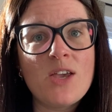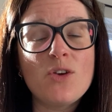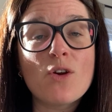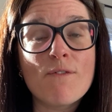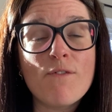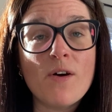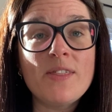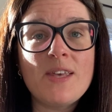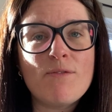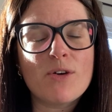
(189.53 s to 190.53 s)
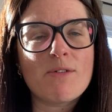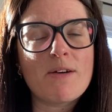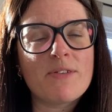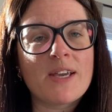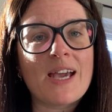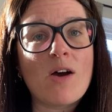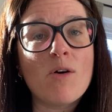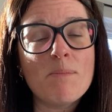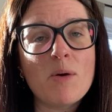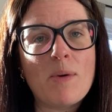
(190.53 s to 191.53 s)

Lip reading: You can find the infographic on my